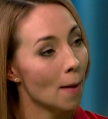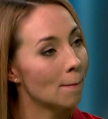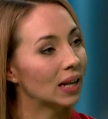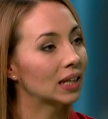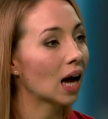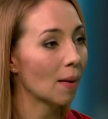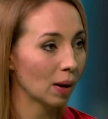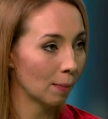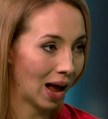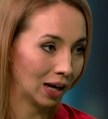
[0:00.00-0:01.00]
But
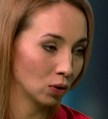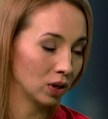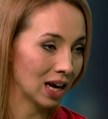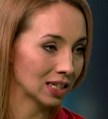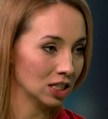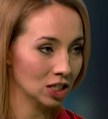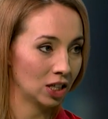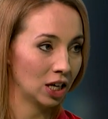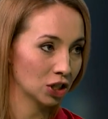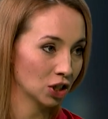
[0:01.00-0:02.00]
coming back to the
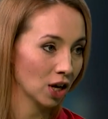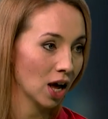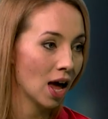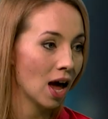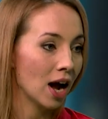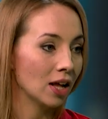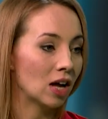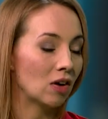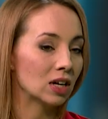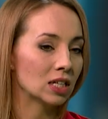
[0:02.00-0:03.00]
assassination,
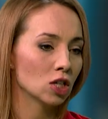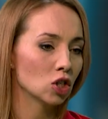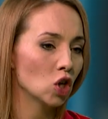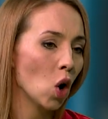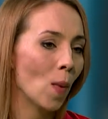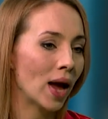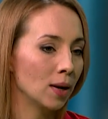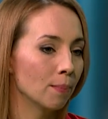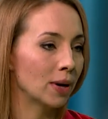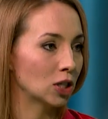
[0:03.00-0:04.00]
there is so many
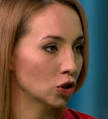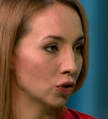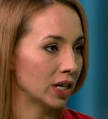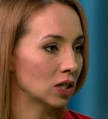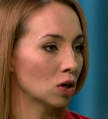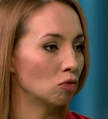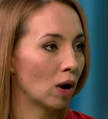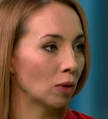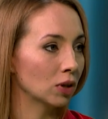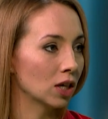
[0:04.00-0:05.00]
mysteries
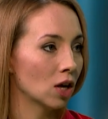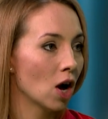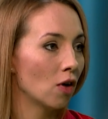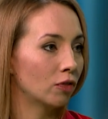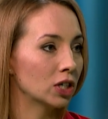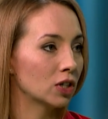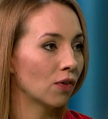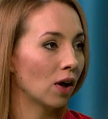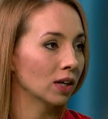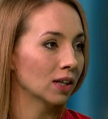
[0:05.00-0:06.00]
around it. First of
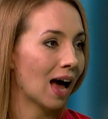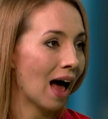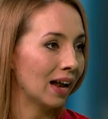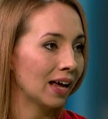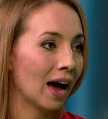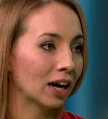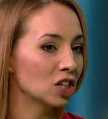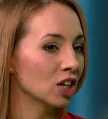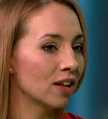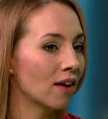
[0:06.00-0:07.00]
all, that Ali
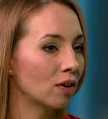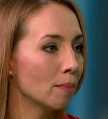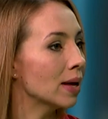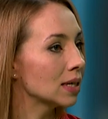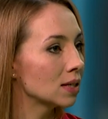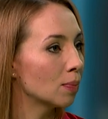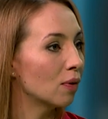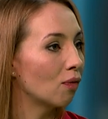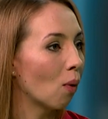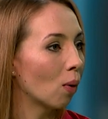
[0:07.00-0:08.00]
Ağca never missed
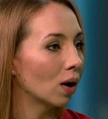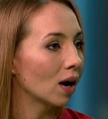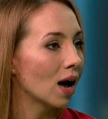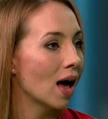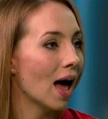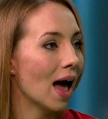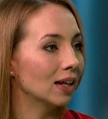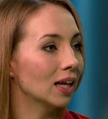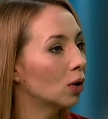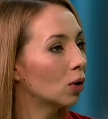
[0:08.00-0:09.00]
before, and
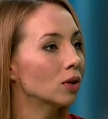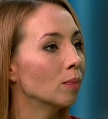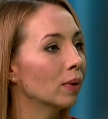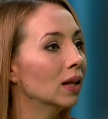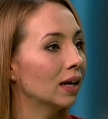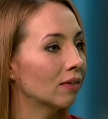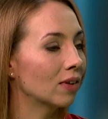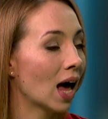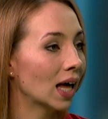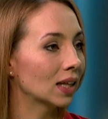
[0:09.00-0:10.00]
he couldn't believe
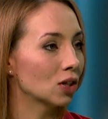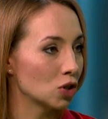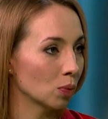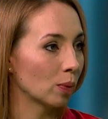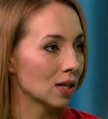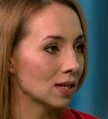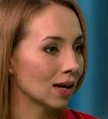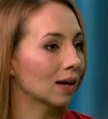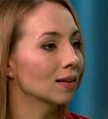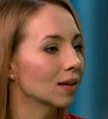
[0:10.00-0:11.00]
that John Paul II
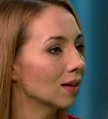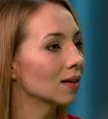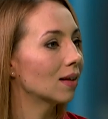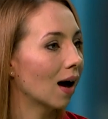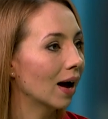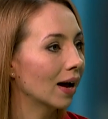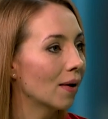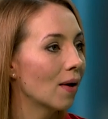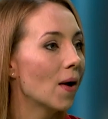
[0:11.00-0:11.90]
didn't die.